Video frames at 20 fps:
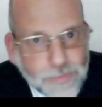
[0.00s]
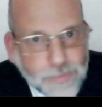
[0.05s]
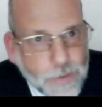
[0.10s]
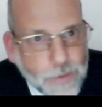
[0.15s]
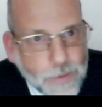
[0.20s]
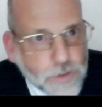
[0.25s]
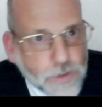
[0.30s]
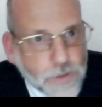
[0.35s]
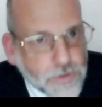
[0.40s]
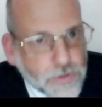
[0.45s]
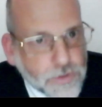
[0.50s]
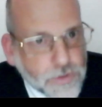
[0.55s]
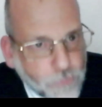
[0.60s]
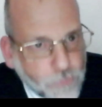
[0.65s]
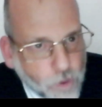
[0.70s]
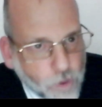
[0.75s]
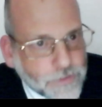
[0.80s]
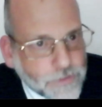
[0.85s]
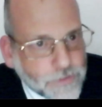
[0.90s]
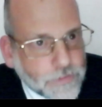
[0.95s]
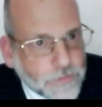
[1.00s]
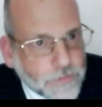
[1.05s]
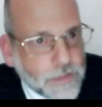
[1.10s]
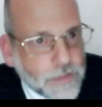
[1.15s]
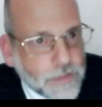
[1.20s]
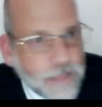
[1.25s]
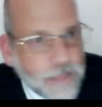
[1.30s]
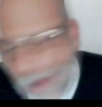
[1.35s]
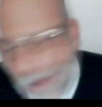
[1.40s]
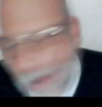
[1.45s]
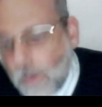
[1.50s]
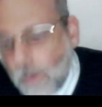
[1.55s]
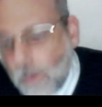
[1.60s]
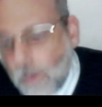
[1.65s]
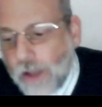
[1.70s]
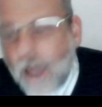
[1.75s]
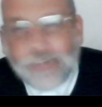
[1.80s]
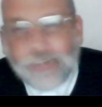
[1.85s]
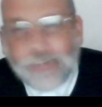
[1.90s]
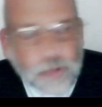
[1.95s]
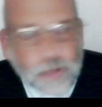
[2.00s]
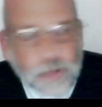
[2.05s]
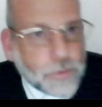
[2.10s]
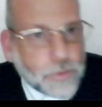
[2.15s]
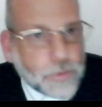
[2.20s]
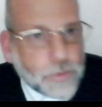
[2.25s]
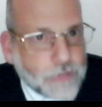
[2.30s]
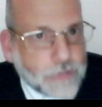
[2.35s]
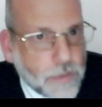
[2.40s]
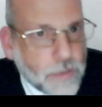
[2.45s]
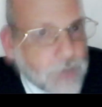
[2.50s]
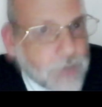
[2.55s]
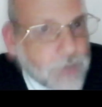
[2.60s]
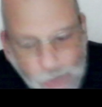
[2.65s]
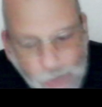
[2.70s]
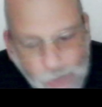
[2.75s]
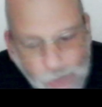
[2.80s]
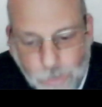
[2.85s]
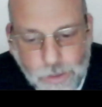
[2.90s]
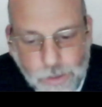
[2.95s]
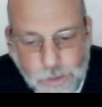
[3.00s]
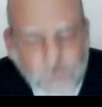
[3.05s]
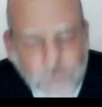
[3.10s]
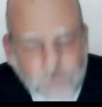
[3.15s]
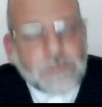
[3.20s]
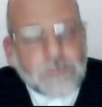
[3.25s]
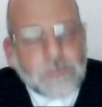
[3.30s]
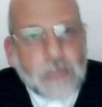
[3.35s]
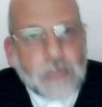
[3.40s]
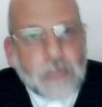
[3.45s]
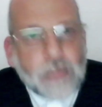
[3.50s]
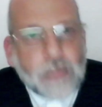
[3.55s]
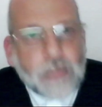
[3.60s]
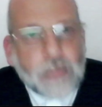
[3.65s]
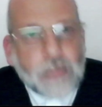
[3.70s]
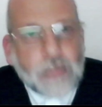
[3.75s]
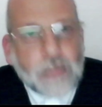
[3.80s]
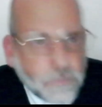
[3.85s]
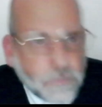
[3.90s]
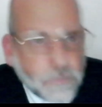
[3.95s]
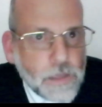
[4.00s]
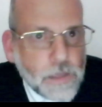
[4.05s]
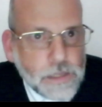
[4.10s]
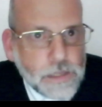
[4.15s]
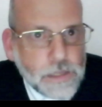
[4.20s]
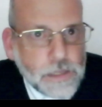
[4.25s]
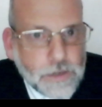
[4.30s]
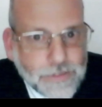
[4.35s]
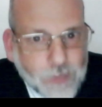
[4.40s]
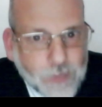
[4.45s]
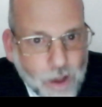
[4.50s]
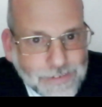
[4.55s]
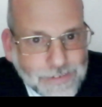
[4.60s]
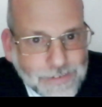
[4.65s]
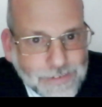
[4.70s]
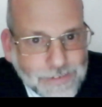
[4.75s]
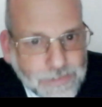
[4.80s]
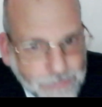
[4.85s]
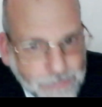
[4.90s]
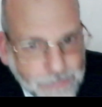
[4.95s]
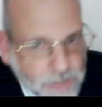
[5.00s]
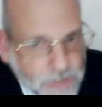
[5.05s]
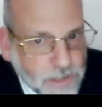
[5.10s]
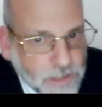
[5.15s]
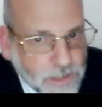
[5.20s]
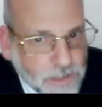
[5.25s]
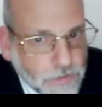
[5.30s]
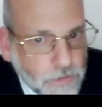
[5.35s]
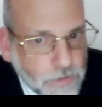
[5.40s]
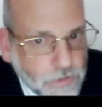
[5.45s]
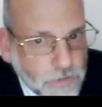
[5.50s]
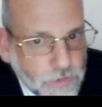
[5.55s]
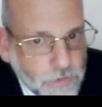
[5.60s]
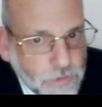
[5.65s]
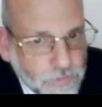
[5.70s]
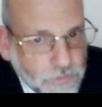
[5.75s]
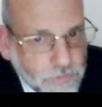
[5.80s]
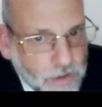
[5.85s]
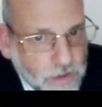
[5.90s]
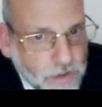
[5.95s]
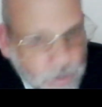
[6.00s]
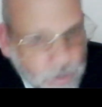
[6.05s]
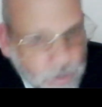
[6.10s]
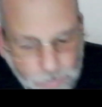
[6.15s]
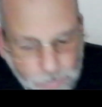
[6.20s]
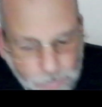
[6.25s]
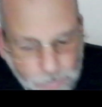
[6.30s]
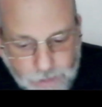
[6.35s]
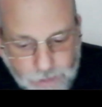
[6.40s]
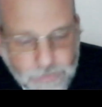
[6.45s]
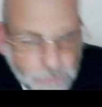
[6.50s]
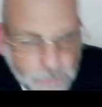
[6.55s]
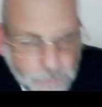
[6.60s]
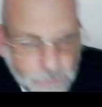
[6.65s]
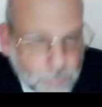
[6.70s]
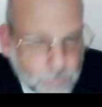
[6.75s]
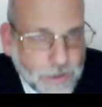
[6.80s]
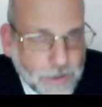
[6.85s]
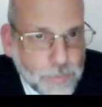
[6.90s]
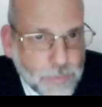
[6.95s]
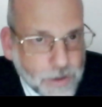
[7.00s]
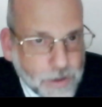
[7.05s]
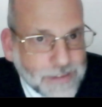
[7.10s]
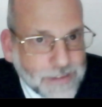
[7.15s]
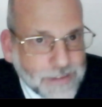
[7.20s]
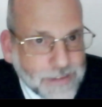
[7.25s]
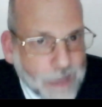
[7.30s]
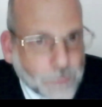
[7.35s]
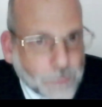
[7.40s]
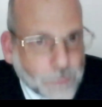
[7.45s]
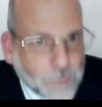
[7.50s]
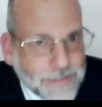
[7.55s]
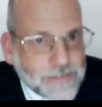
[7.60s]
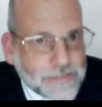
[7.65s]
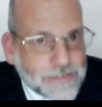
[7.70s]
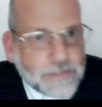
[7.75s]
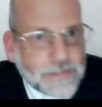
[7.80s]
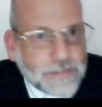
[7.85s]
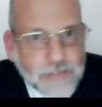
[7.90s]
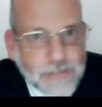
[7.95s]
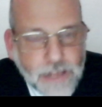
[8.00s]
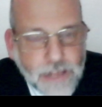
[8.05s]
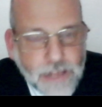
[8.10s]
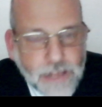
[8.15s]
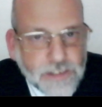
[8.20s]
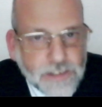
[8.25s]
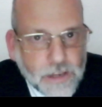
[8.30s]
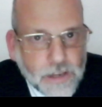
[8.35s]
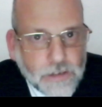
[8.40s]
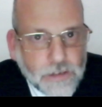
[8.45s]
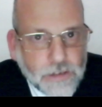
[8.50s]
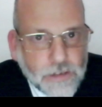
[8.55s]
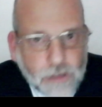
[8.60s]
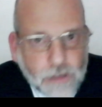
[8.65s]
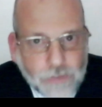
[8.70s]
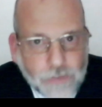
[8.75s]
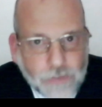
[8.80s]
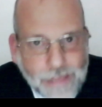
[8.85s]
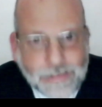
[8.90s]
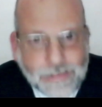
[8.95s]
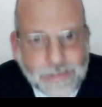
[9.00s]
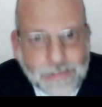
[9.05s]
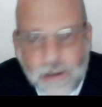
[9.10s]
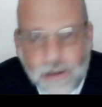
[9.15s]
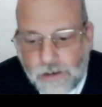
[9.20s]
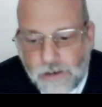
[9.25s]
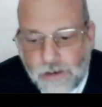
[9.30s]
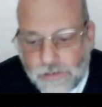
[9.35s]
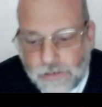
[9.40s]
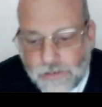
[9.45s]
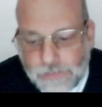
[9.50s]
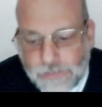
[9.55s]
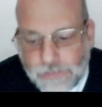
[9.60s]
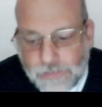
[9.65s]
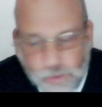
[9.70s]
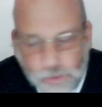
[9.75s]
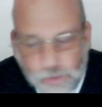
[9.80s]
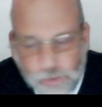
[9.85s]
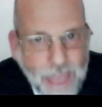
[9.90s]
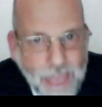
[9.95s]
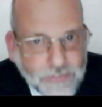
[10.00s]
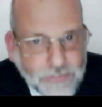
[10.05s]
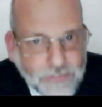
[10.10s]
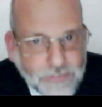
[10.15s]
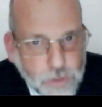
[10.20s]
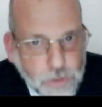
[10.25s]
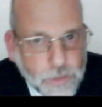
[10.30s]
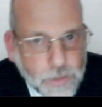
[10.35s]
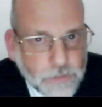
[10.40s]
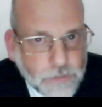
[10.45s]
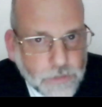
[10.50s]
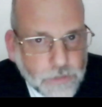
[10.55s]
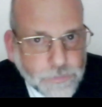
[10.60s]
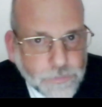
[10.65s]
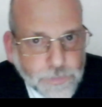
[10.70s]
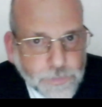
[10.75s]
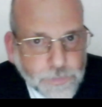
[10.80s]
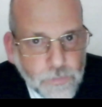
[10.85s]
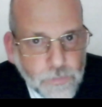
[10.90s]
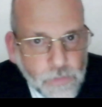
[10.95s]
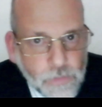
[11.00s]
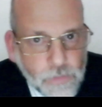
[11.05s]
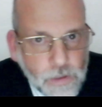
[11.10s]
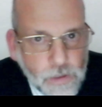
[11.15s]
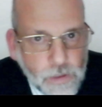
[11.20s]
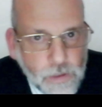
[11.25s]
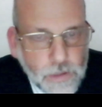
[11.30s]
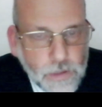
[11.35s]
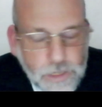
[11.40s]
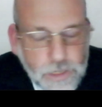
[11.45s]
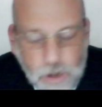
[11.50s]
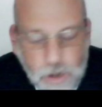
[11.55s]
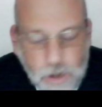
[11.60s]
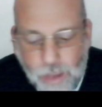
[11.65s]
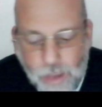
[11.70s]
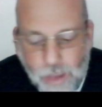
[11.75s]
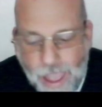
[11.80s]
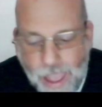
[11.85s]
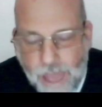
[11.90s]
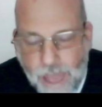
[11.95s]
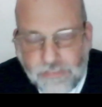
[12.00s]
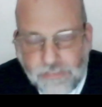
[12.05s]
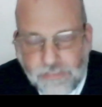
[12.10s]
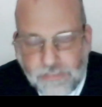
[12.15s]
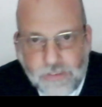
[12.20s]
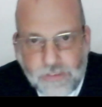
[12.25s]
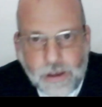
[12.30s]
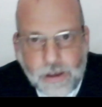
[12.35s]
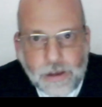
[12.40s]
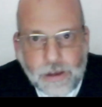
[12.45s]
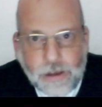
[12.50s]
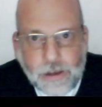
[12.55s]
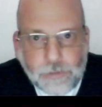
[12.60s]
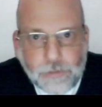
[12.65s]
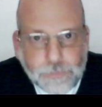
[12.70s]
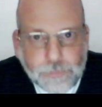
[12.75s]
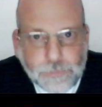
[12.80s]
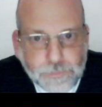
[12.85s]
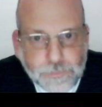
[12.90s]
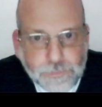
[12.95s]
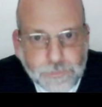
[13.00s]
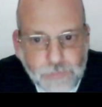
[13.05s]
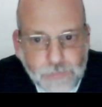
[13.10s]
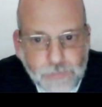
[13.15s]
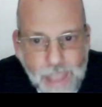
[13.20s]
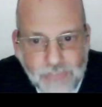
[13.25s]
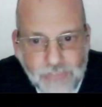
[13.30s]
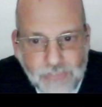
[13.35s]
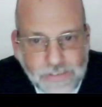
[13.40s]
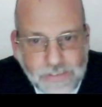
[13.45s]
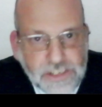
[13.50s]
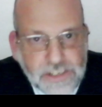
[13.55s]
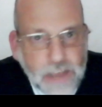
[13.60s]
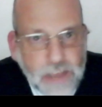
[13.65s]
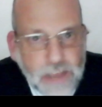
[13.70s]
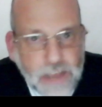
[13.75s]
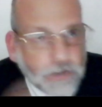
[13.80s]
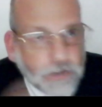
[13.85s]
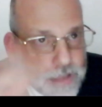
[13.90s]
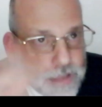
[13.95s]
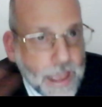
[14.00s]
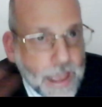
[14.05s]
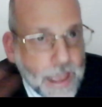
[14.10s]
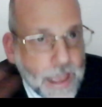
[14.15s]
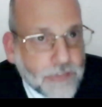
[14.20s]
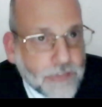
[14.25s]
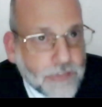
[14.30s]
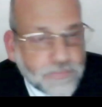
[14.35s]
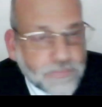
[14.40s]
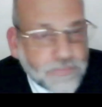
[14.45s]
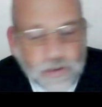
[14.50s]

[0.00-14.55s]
spiritual forces. Now, what God does with them and how he uses them, that's God's decision, right? But he brings out this distinction that they're sort of half human, half angelic, half